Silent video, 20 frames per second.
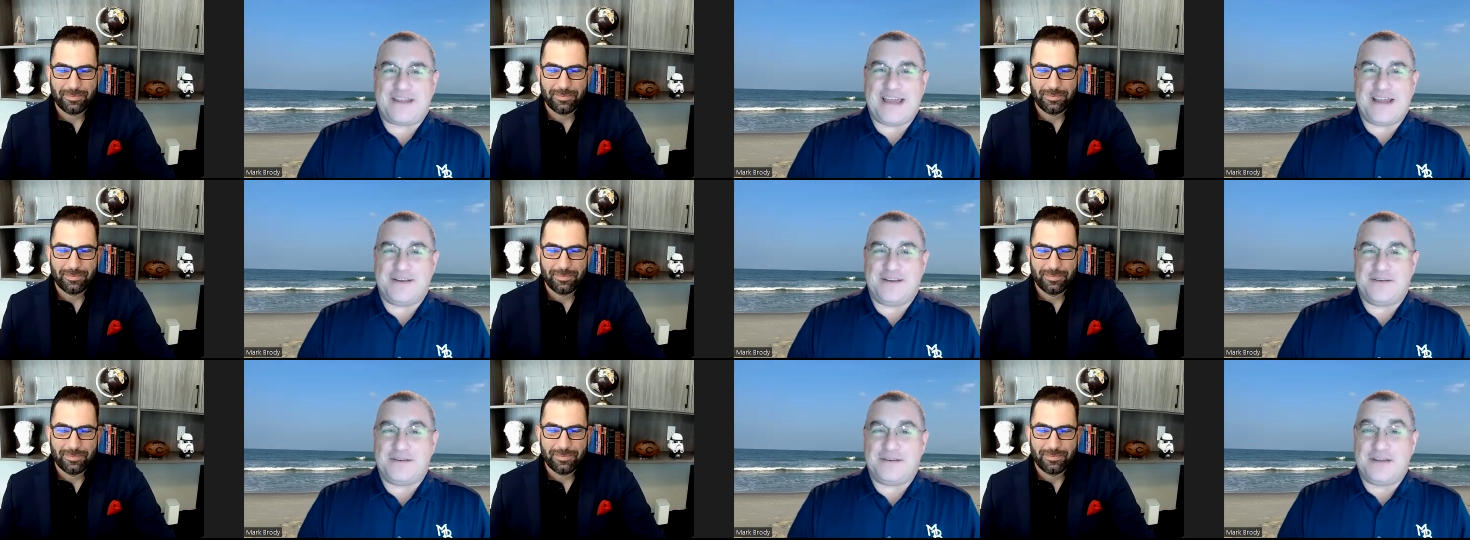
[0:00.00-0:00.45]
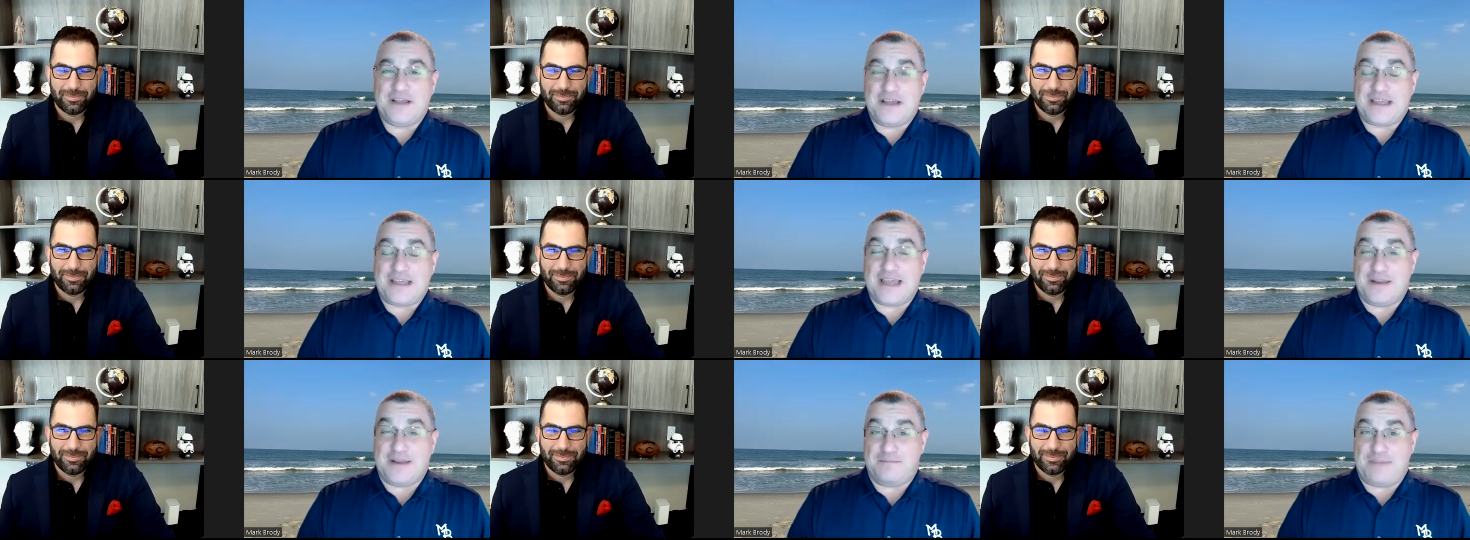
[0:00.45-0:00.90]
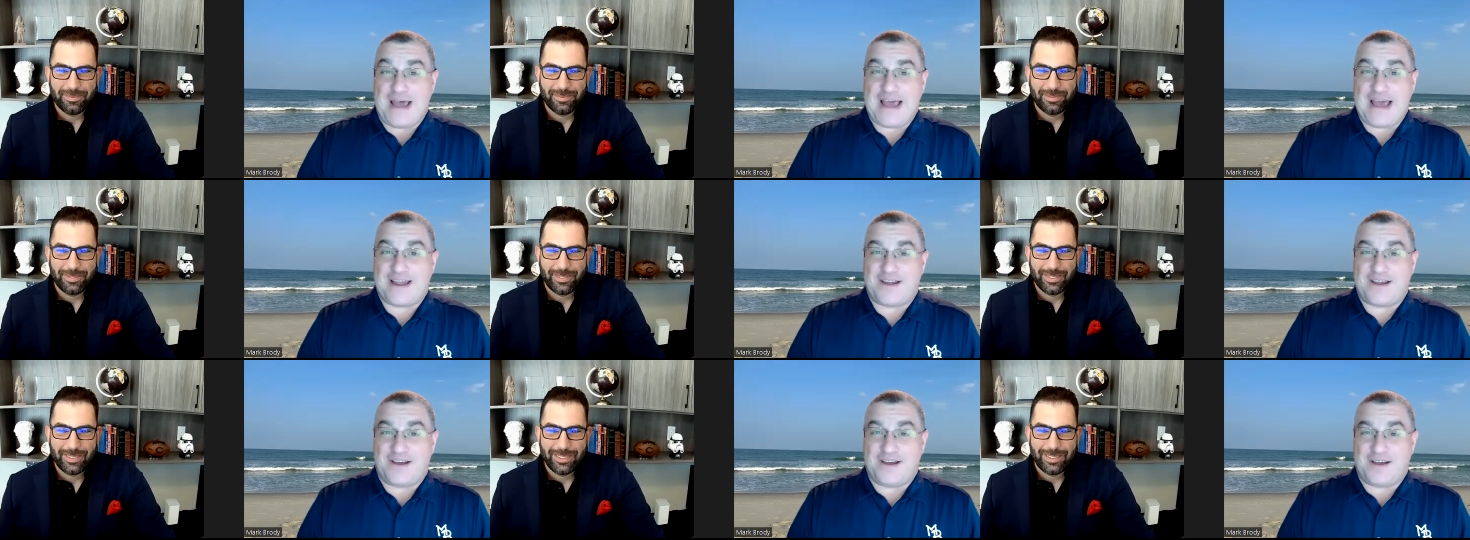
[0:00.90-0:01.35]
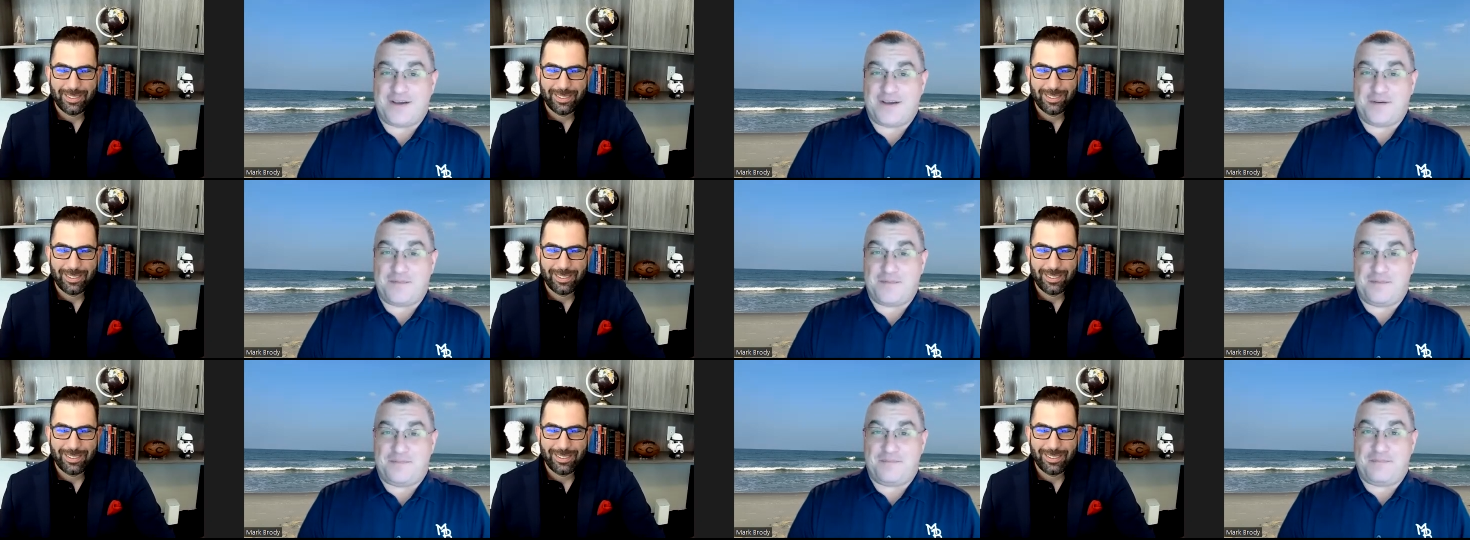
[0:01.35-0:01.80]
Speaker 1: about getting back
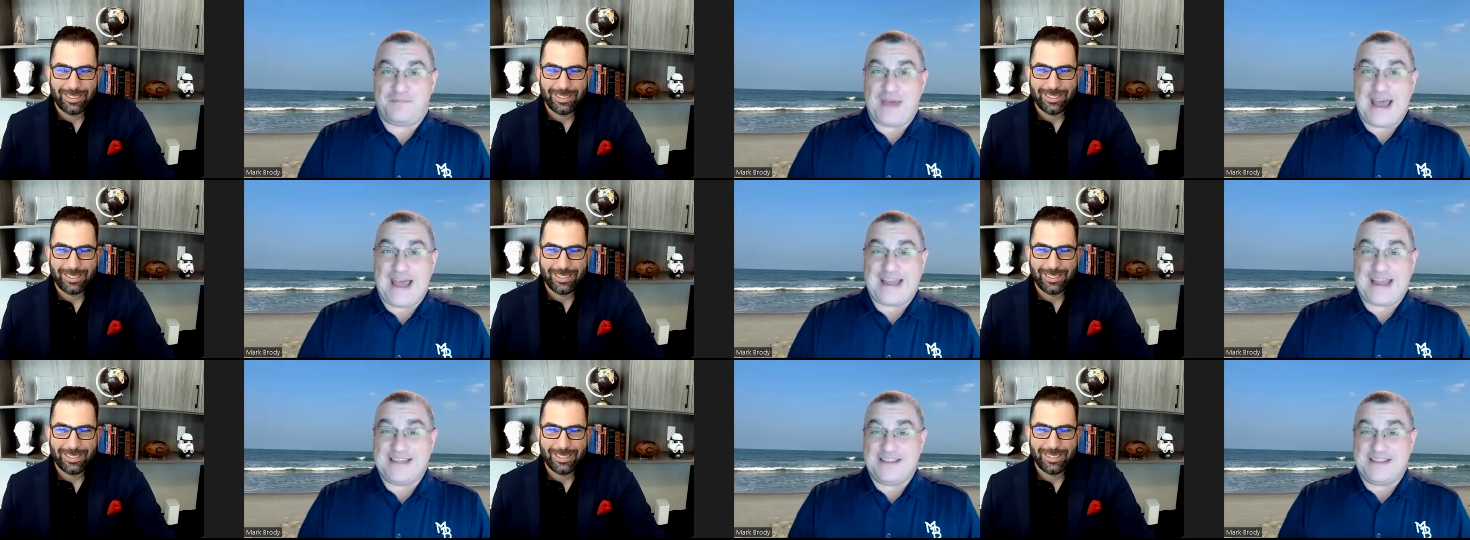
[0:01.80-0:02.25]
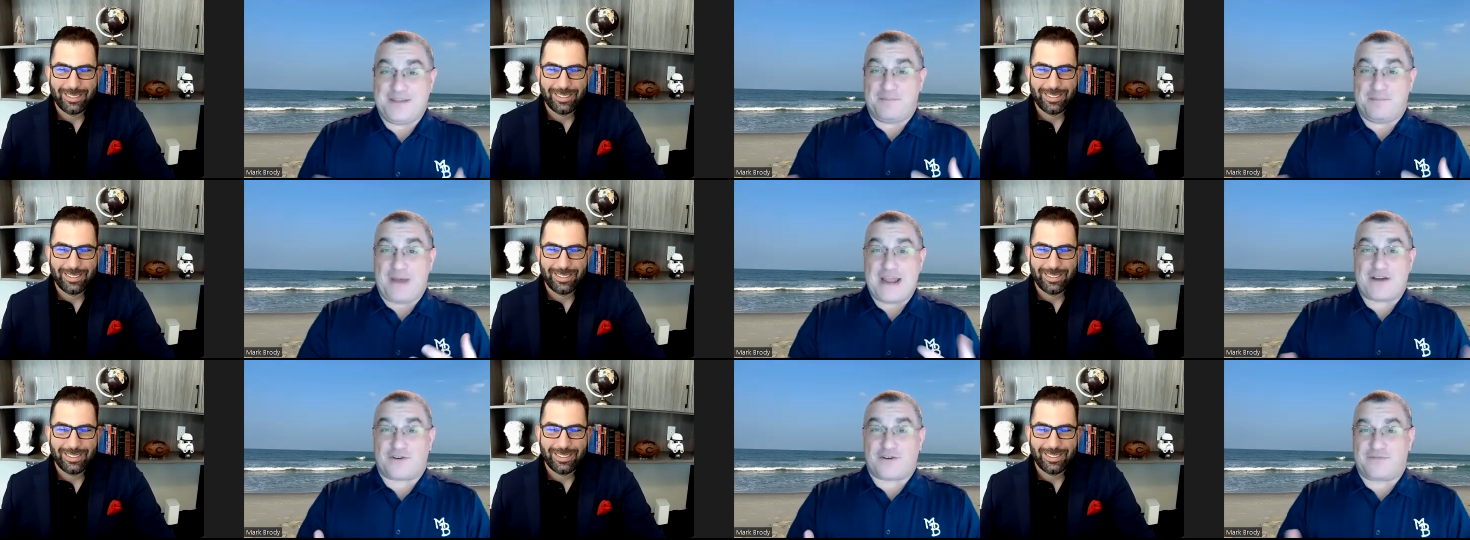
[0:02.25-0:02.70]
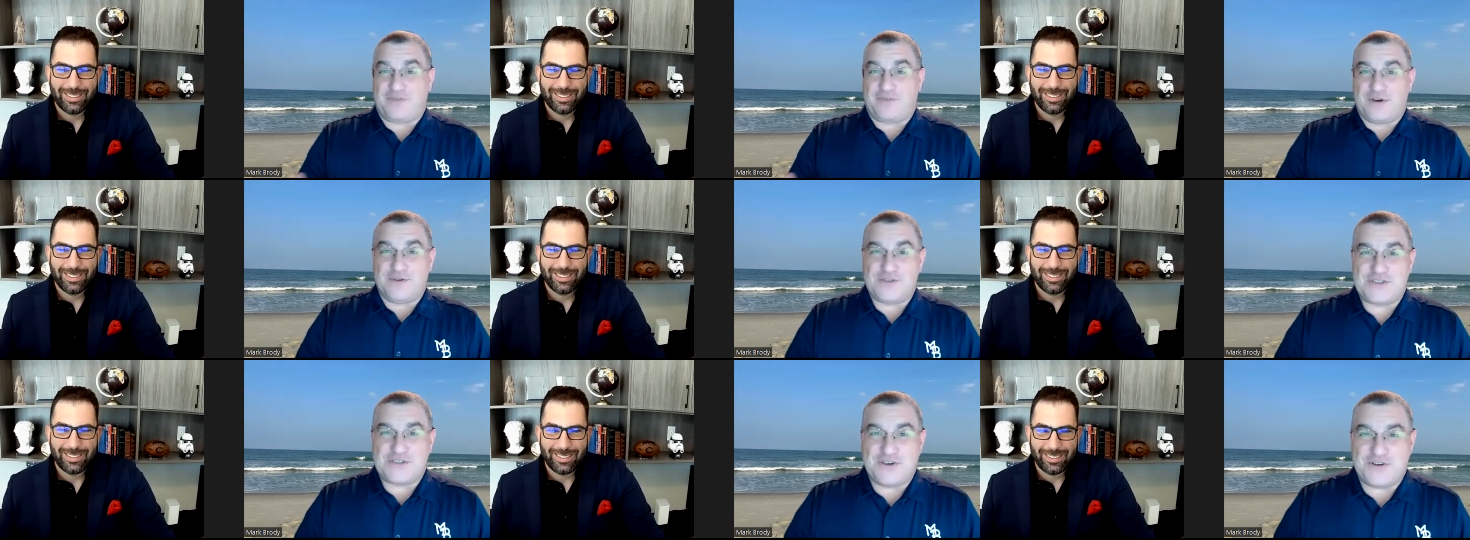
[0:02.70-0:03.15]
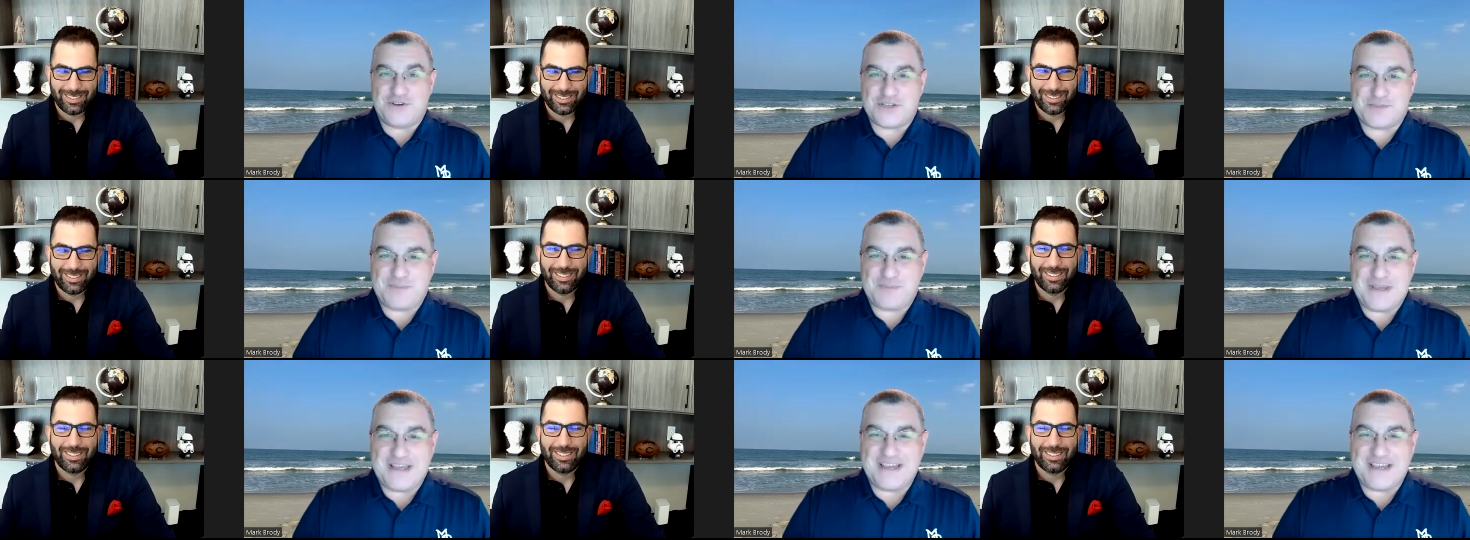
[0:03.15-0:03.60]
in the microphone,
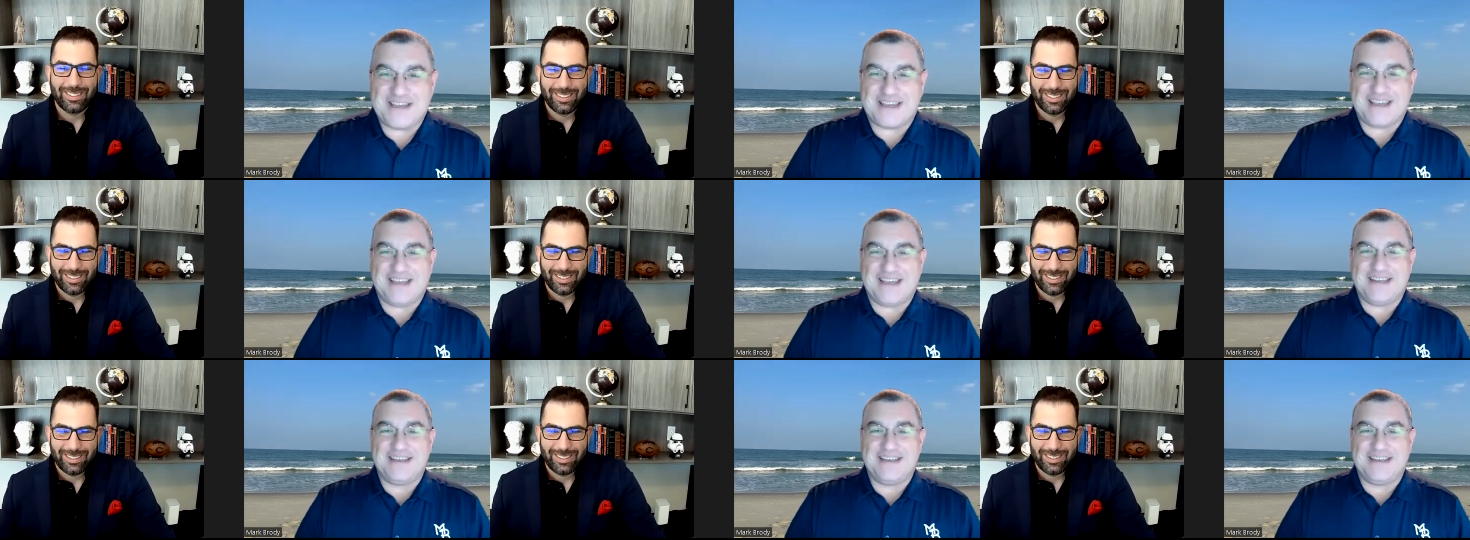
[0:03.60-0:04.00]
so to speak.